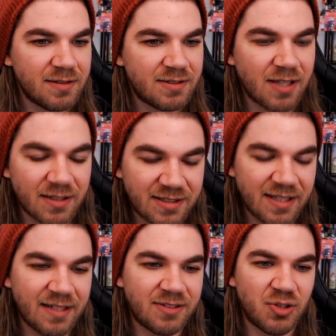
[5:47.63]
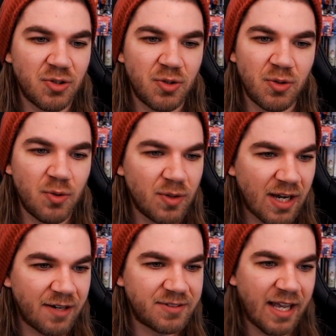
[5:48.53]
sucked into
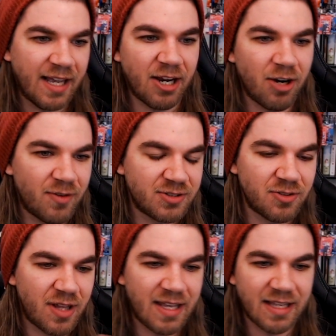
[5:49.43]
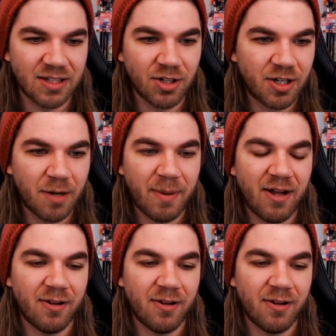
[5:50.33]
kind of taking care of her so that he can learn